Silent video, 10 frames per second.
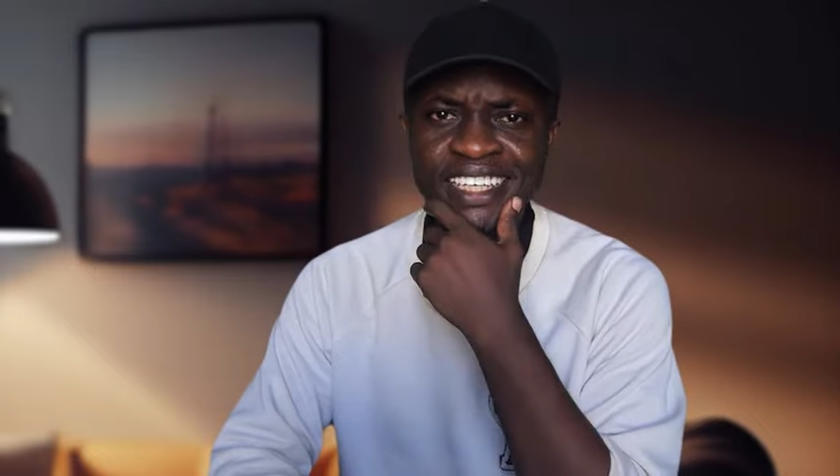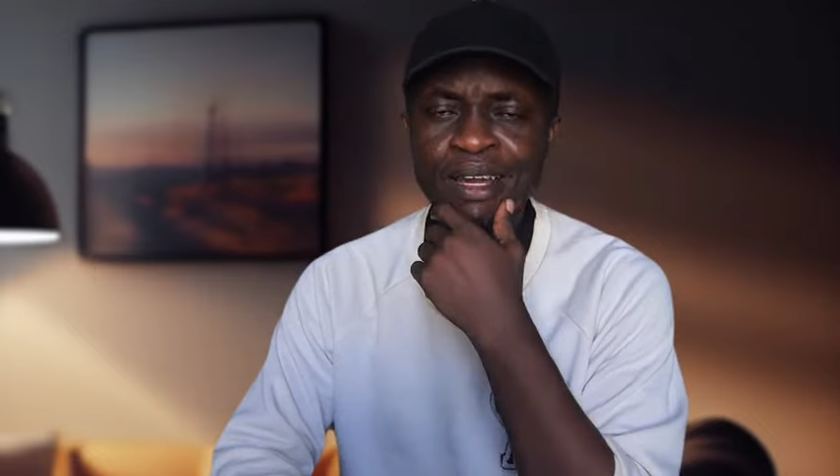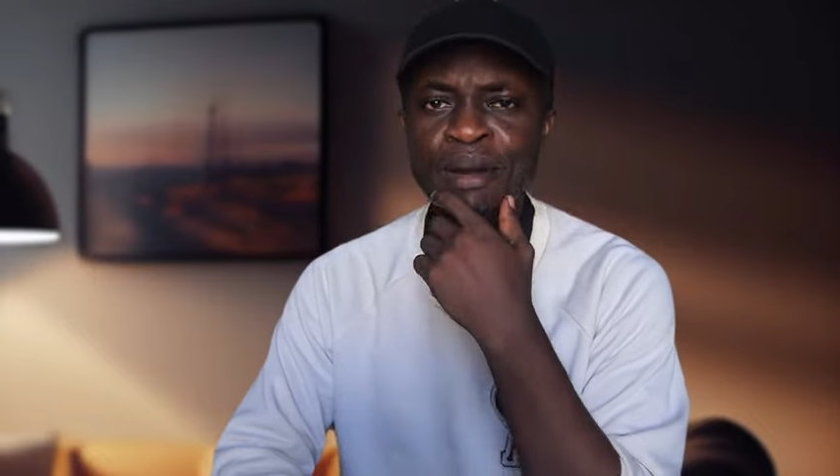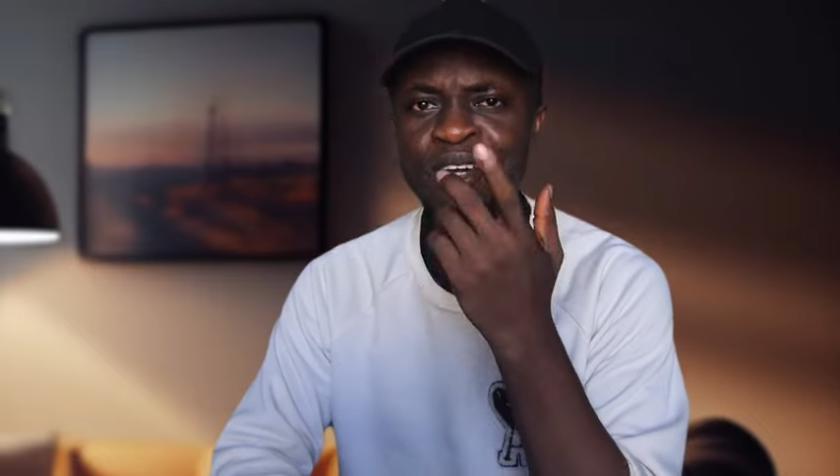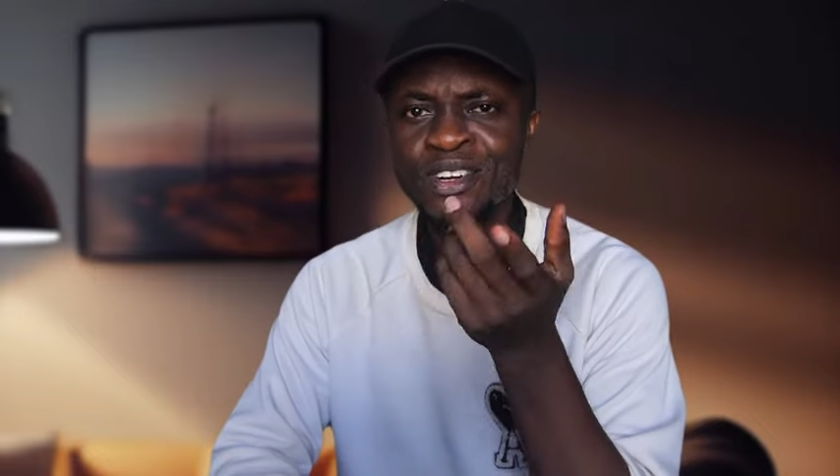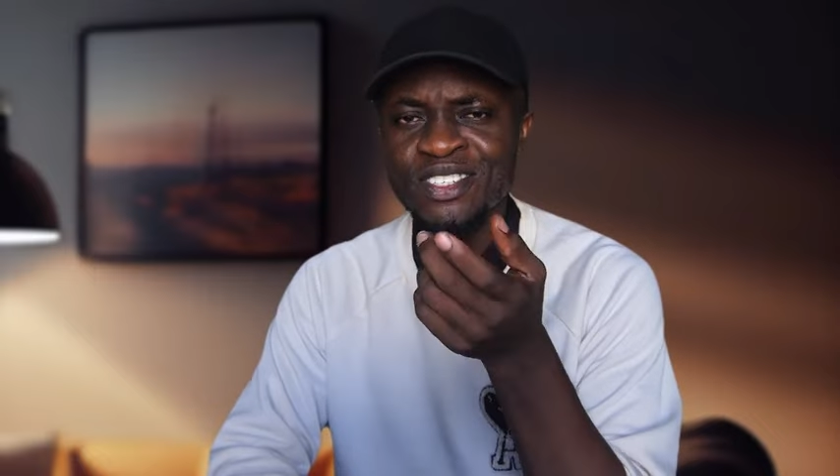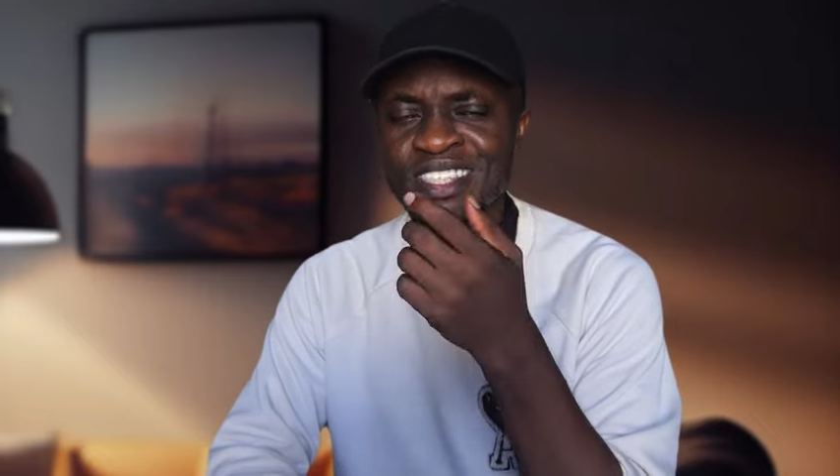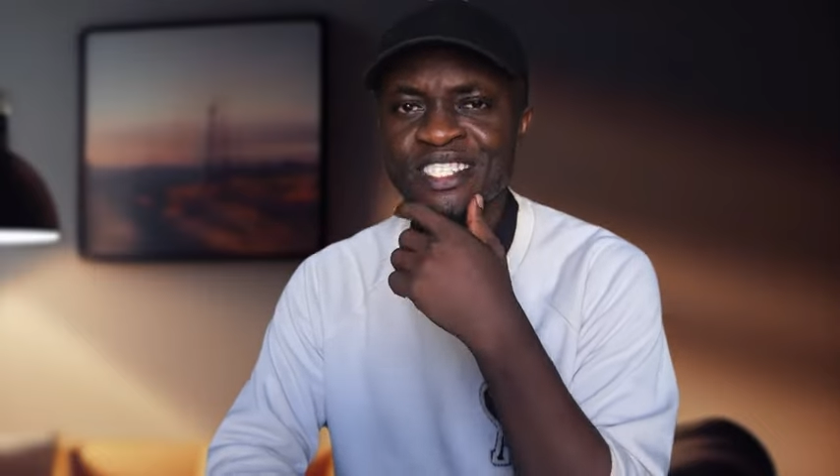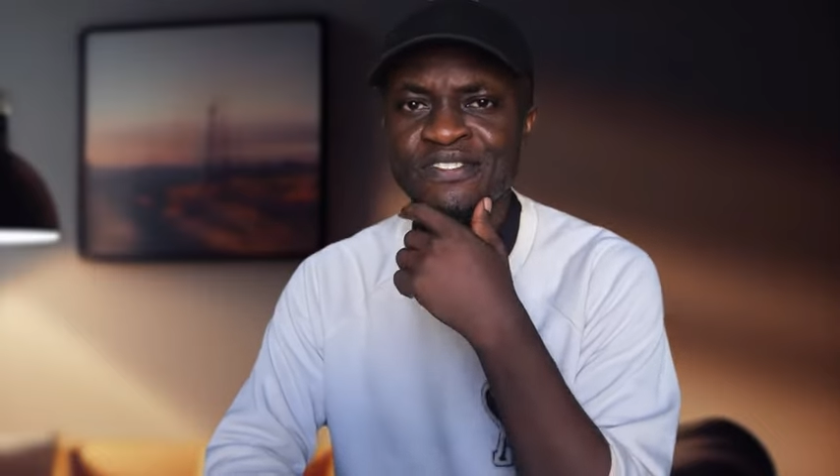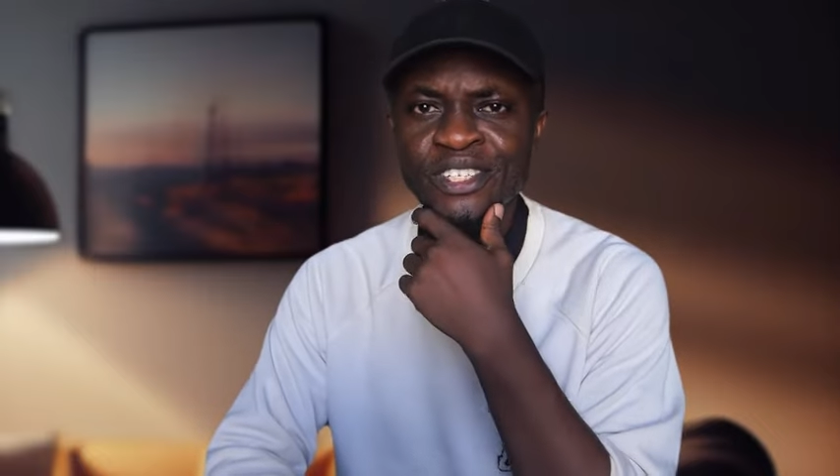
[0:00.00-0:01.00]
came across
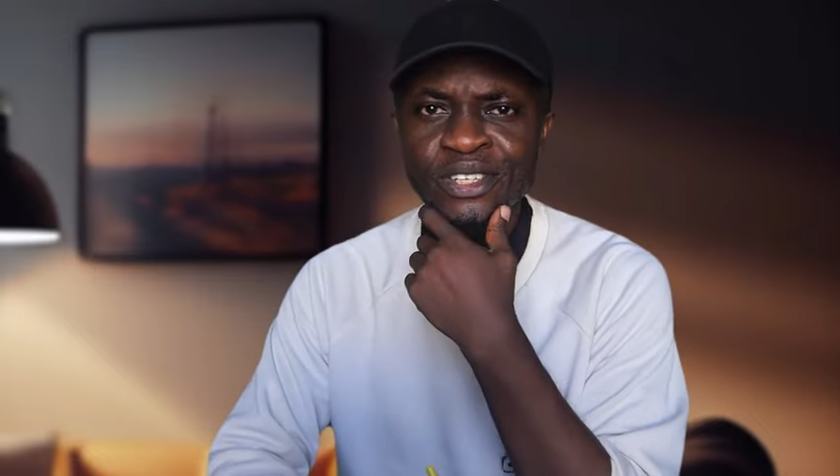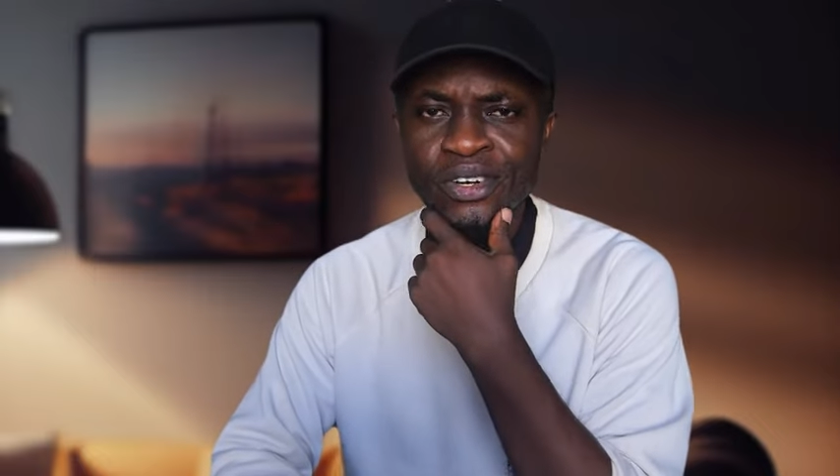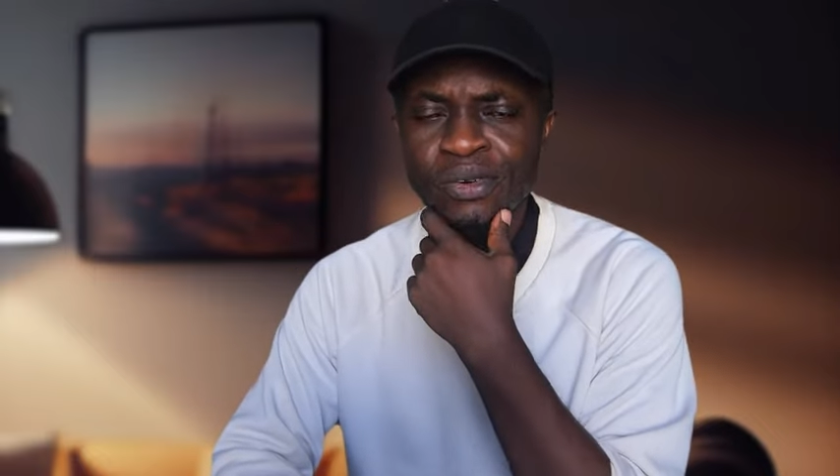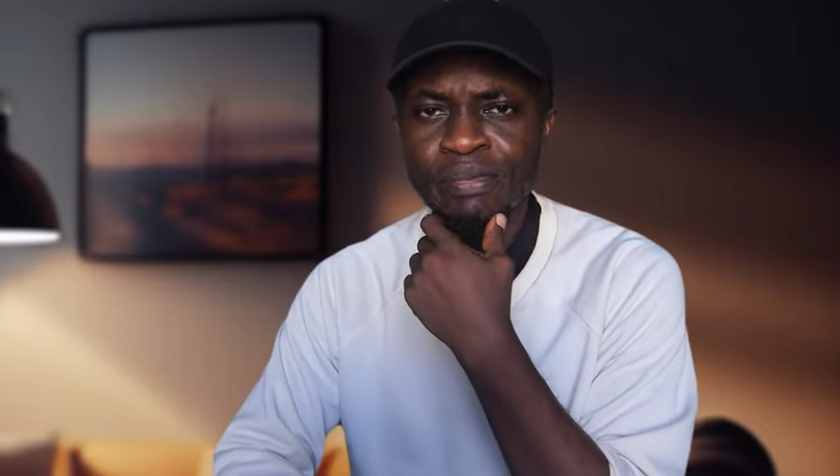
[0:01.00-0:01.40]
this video